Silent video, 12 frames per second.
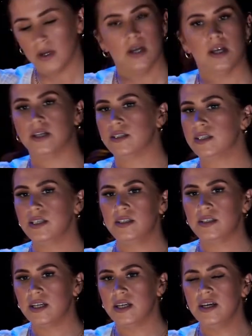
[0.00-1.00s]
Is it
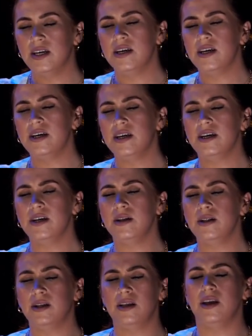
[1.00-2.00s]

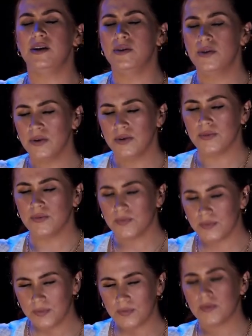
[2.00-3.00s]
still here,
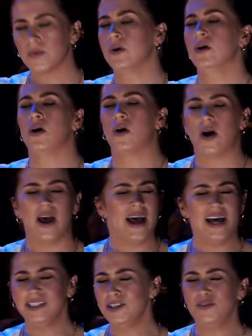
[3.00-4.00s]
or
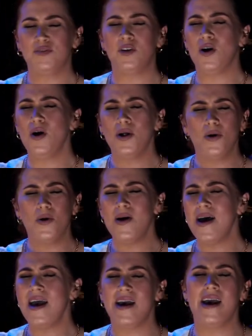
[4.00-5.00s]
has it flown
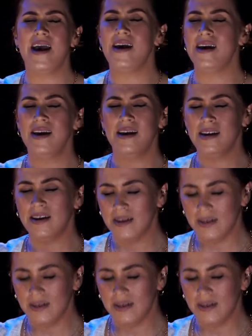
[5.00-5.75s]
away?